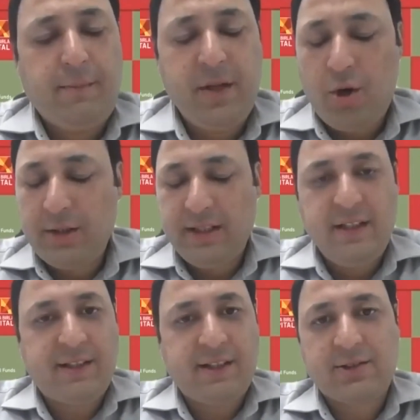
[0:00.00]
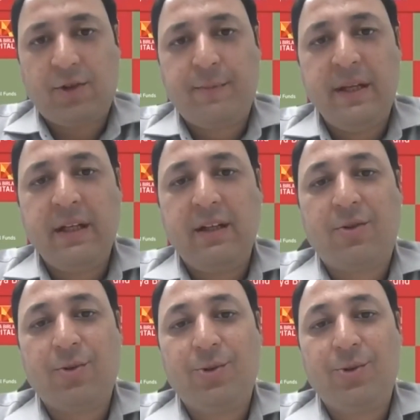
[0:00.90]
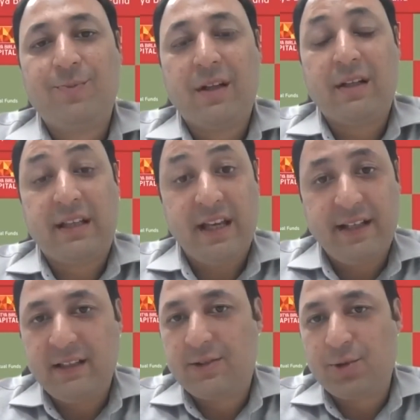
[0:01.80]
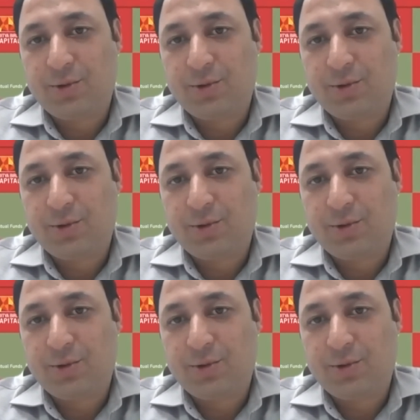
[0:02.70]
Beyond the interest of being into caring the